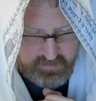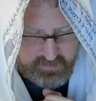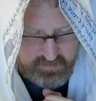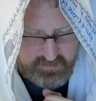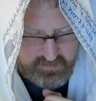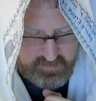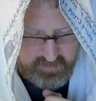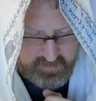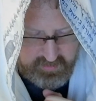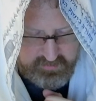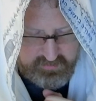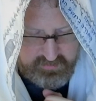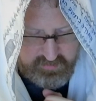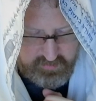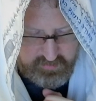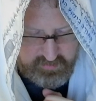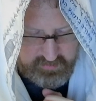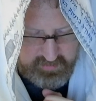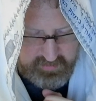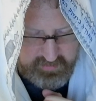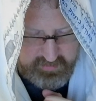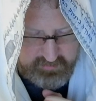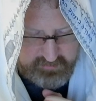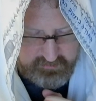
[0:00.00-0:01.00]
Shine your
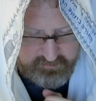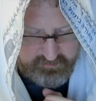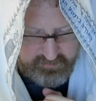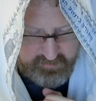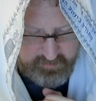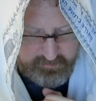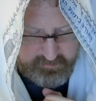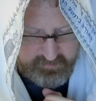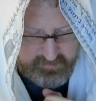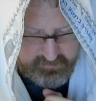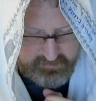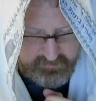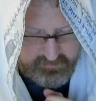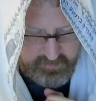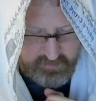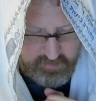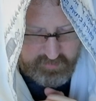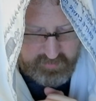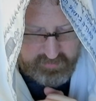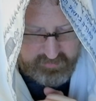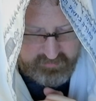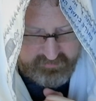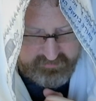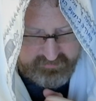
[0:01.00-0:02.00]
light from us through
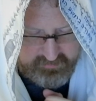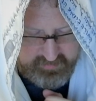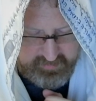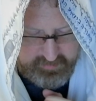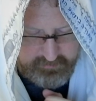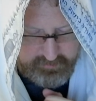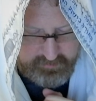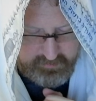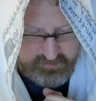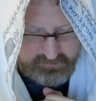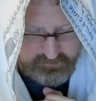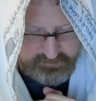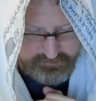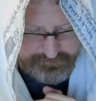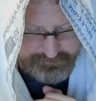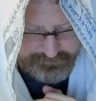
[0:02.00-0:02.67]
our example.